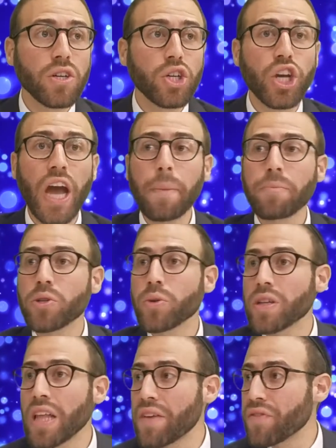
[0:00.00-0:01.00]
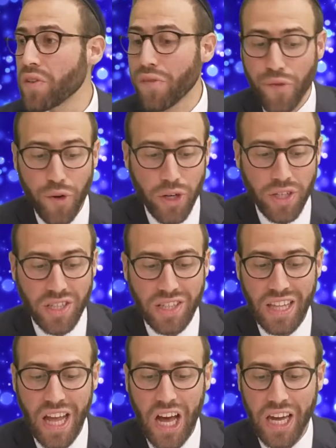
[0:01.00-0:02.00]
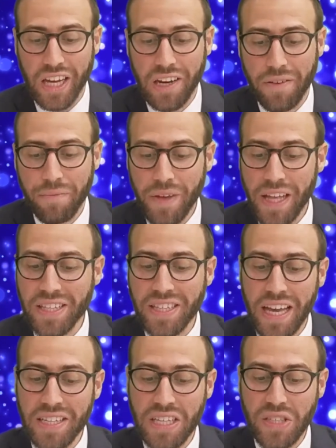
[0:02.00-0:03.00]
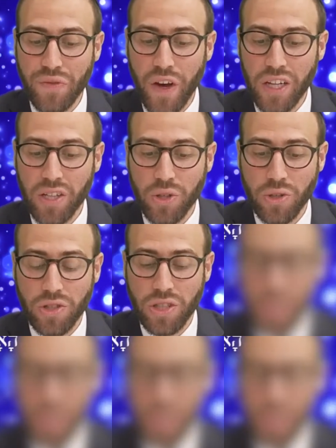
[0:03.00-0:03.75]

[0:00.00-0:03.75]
chapter 11, verse 9, it says as follows,